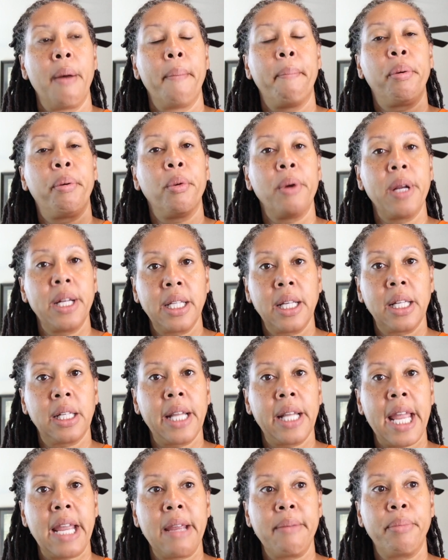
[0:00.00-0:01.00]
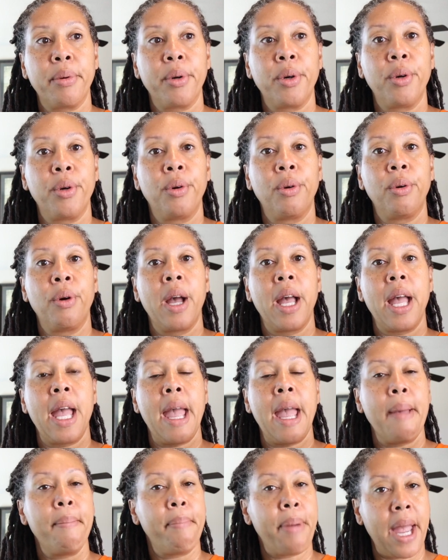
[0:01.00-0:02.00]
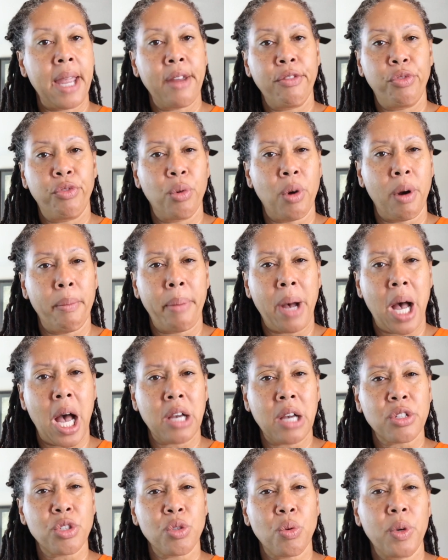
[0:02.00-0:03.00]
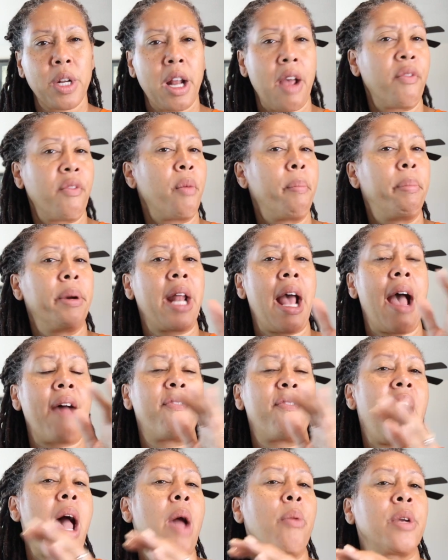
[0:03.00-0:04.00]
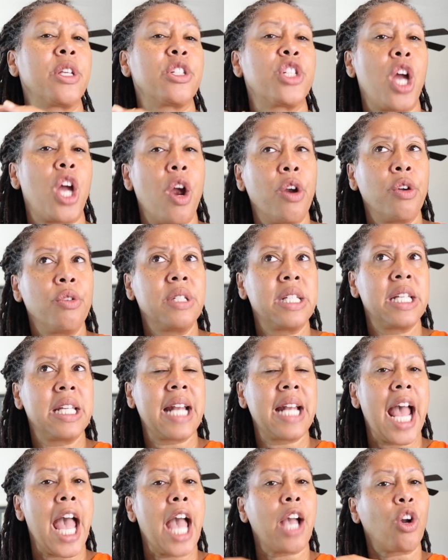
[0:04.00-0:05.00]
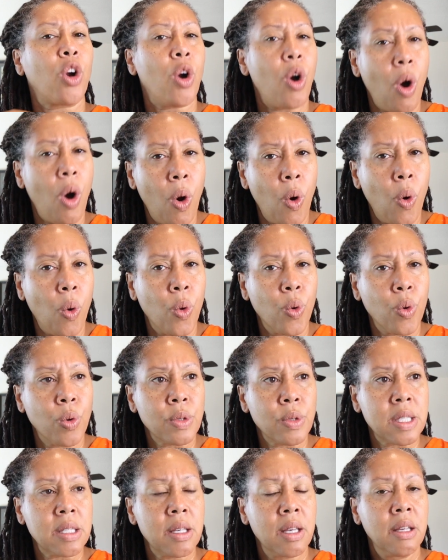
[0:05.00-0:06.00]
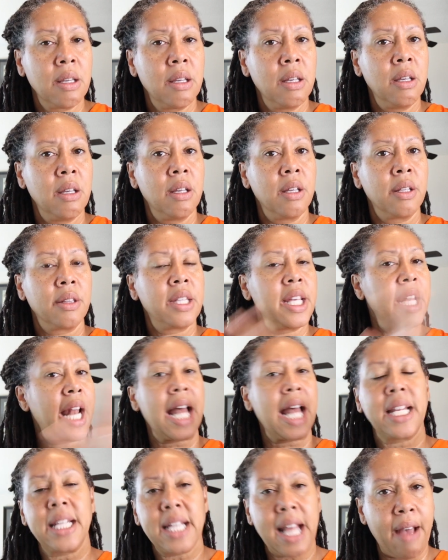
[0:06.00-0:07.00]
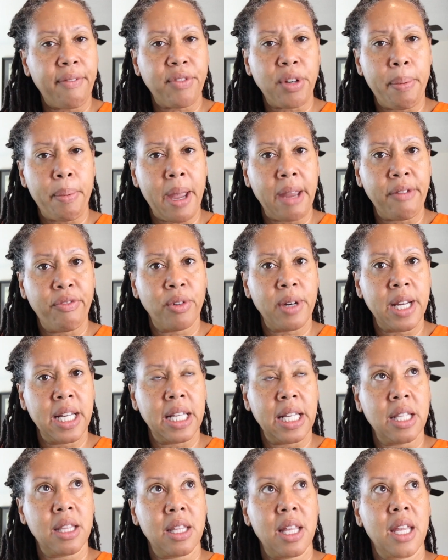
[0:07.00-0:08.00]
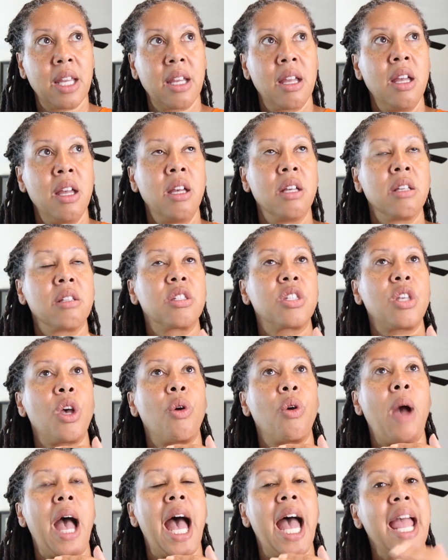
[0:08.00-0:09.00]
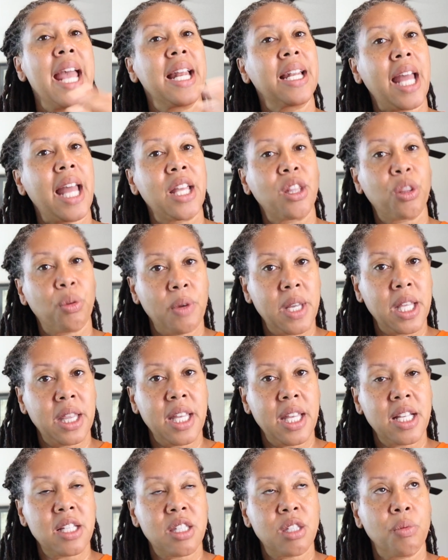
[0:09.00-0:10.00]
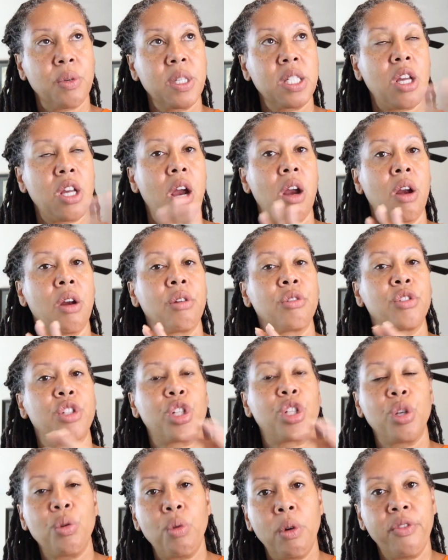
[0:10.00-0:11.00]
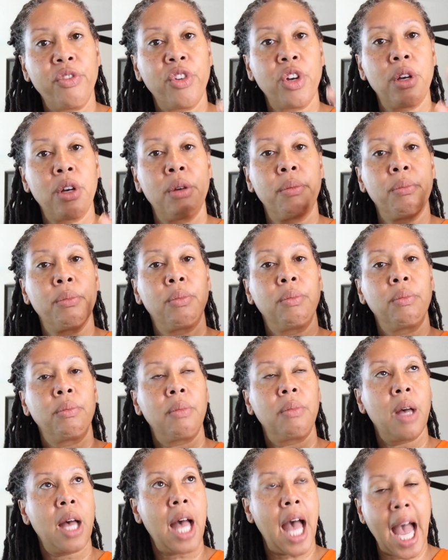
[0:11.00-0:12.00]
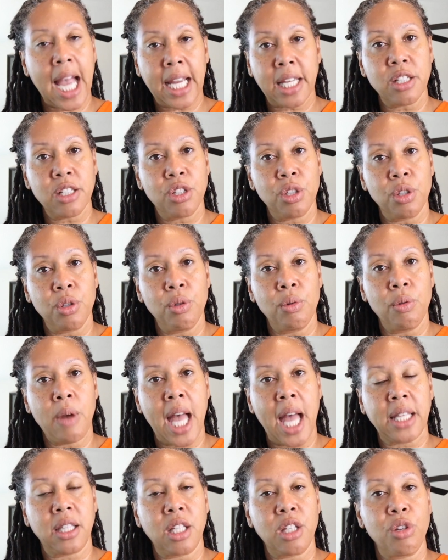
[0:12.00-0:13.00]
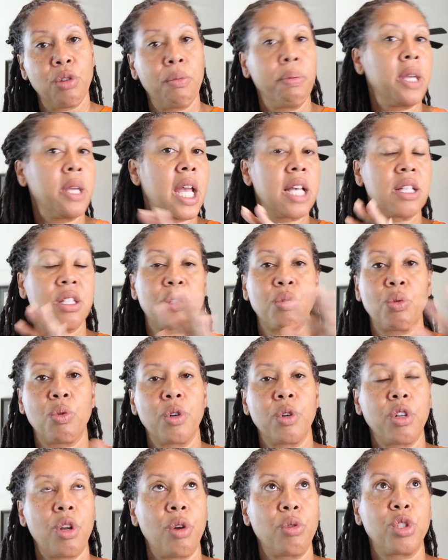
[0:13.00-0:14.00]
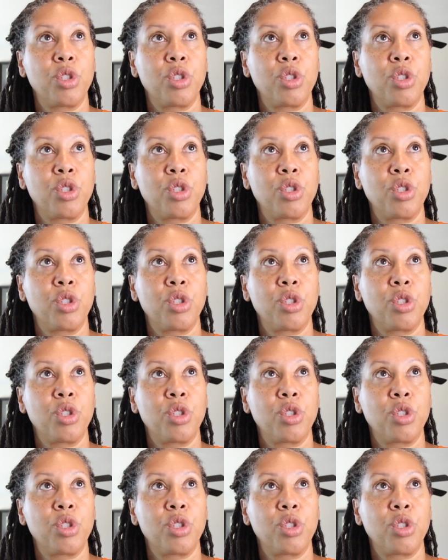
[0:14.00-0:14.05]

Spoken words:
print a label and pay for a box or whatever. But if I returned it at Kohl's, then I didn't have to pay for anything. So I had like 3 things to return. 2 of them I could do at the UPS store, no